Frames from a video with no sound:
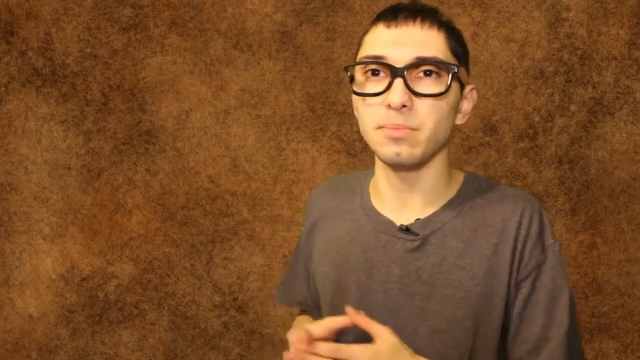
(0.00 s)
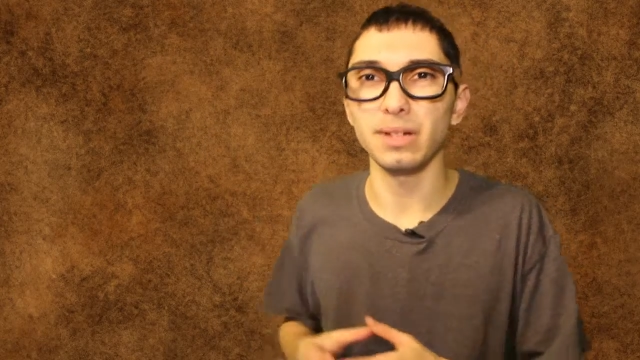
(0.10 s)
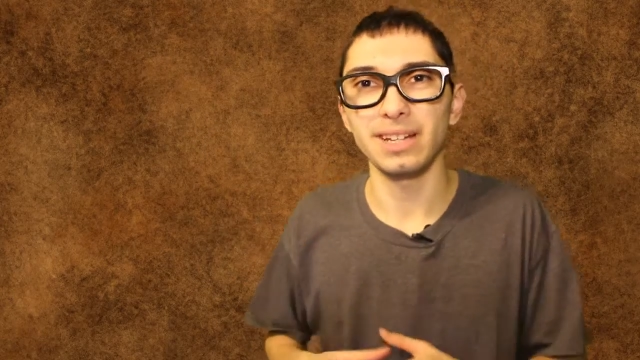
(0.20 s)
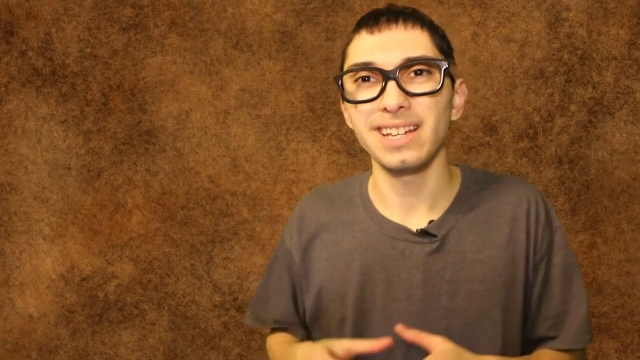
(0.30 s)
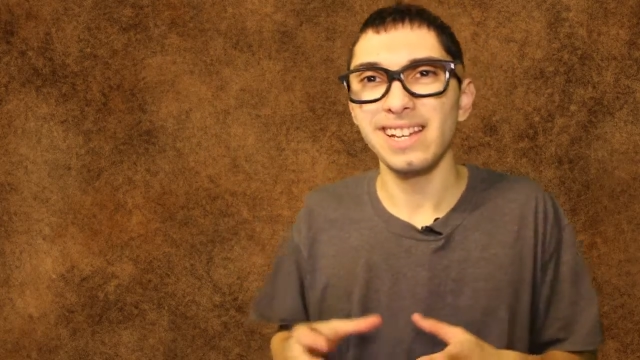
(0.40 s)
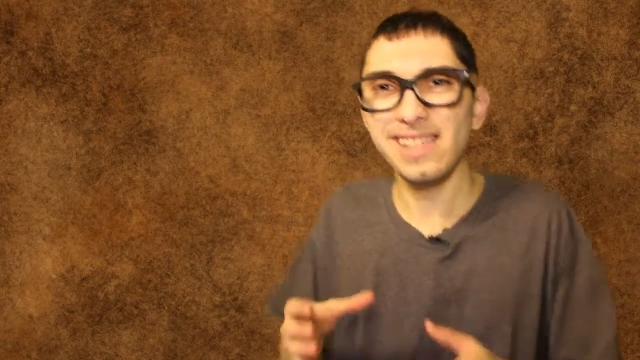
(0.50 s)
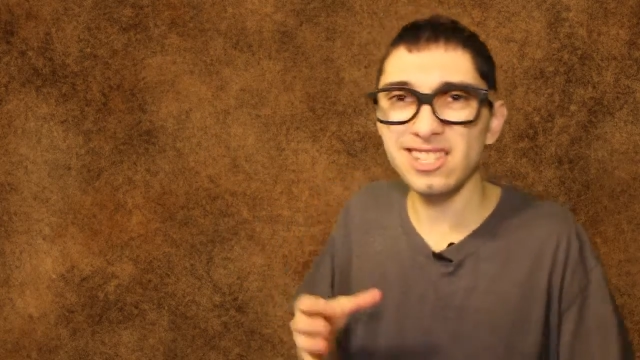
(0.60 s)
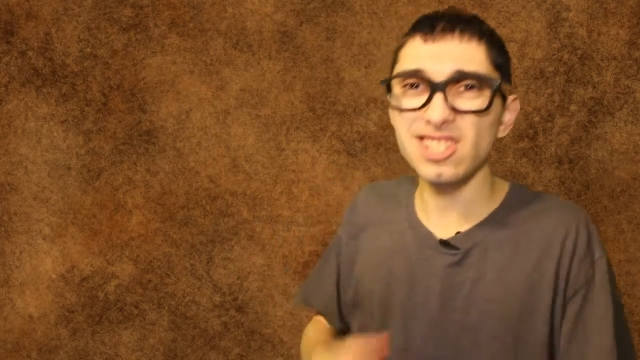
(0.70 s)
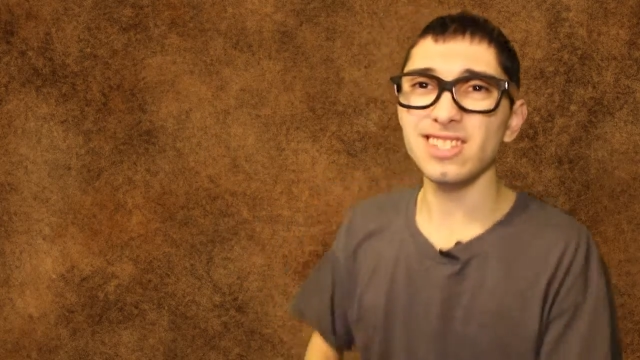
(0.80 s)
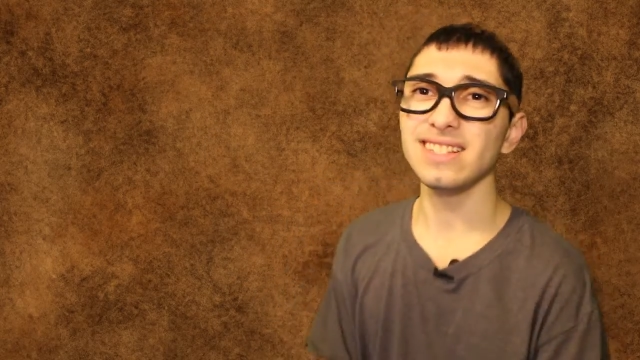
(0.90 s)
but
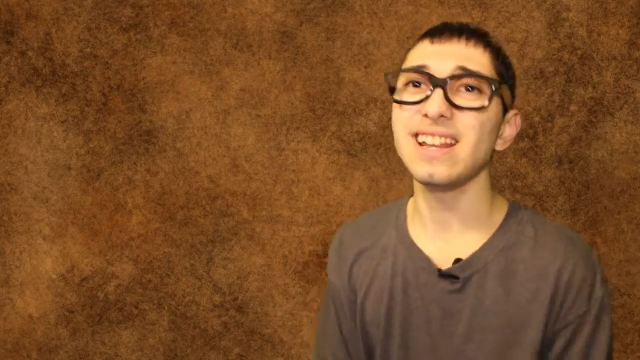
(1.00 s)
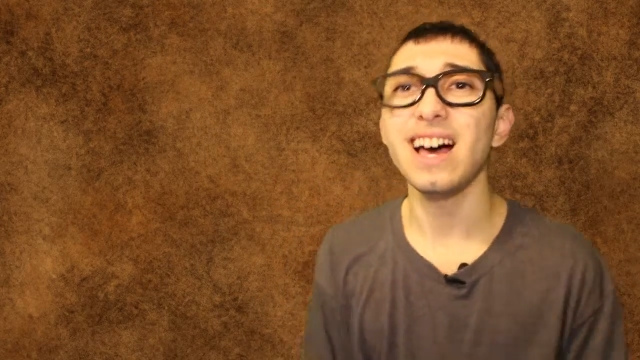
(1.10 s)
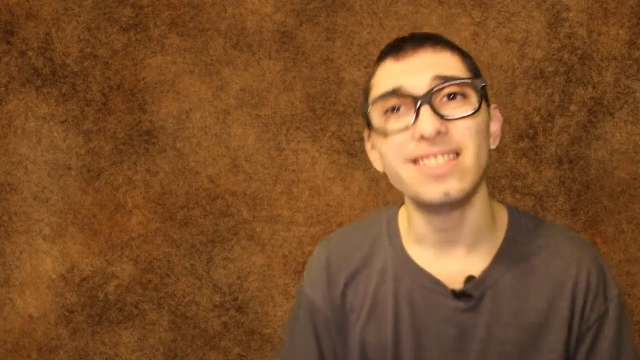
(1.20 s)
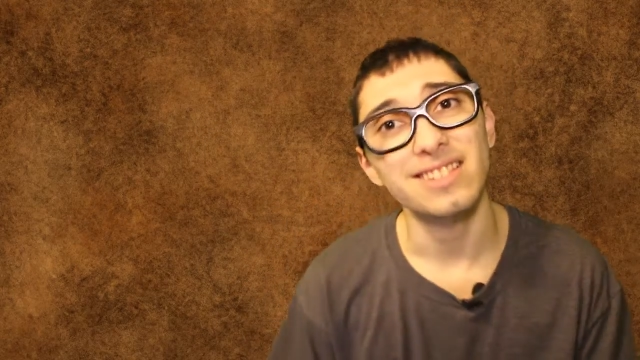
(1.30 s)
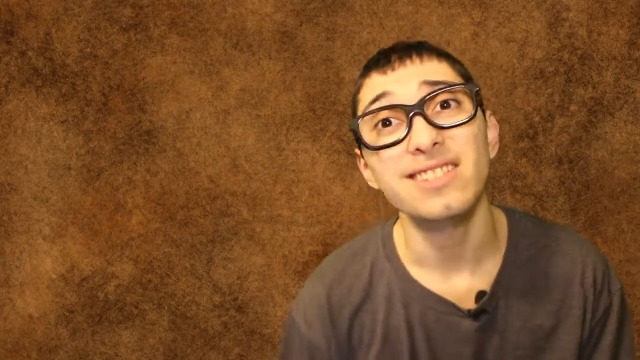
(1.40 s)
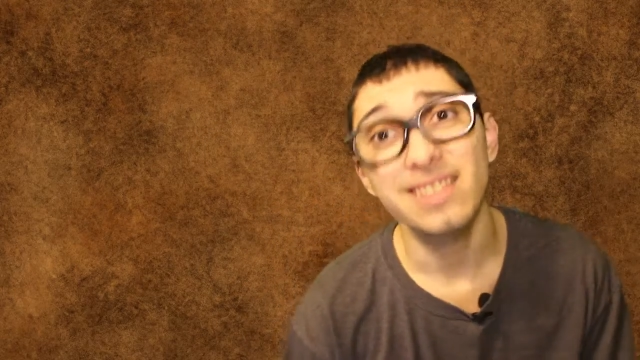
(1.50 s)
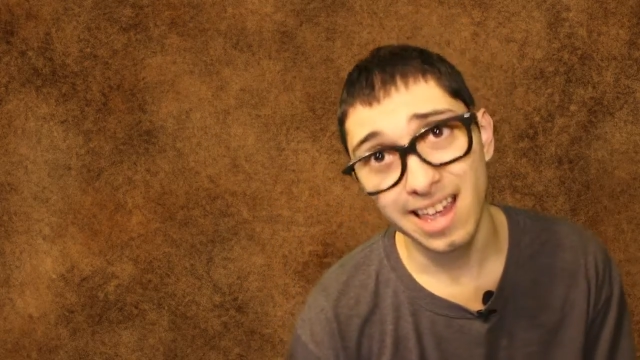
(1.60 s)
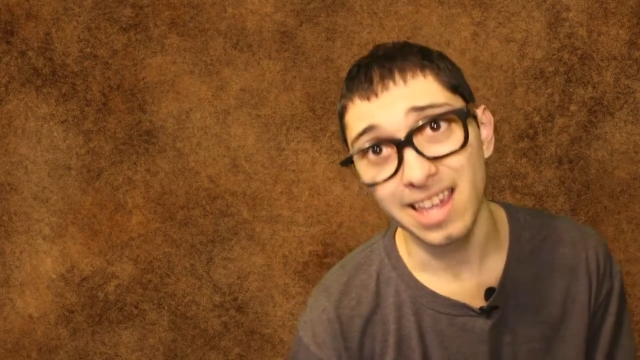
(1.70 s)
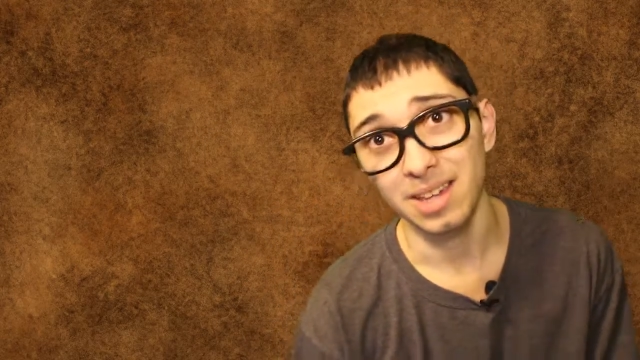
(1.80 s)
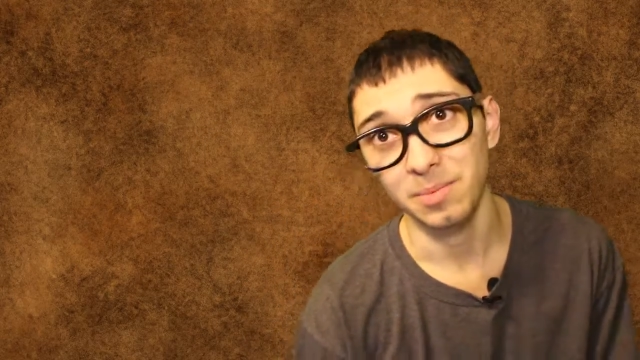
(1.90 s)
it's just not the
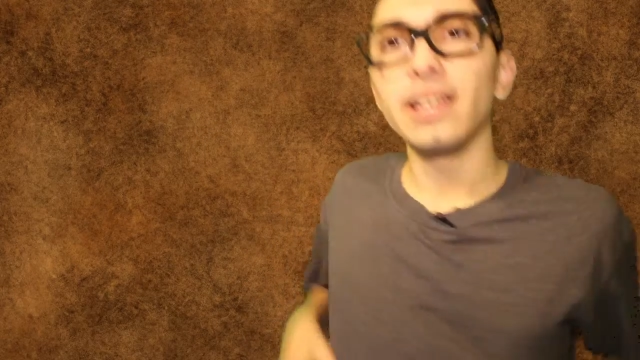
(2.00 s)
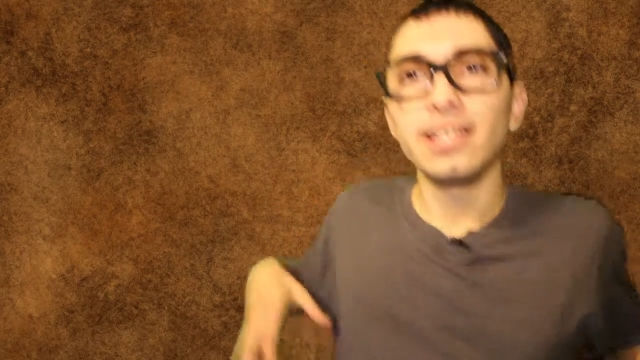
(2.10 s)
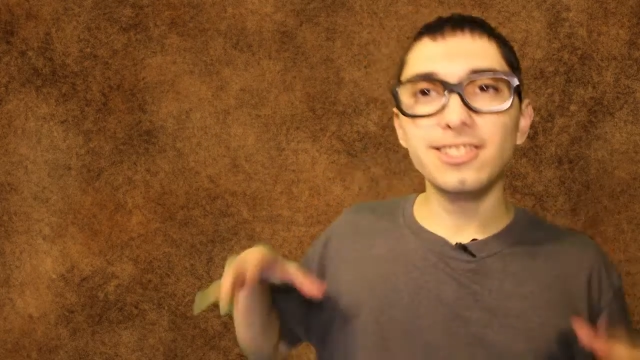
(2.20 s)
same. It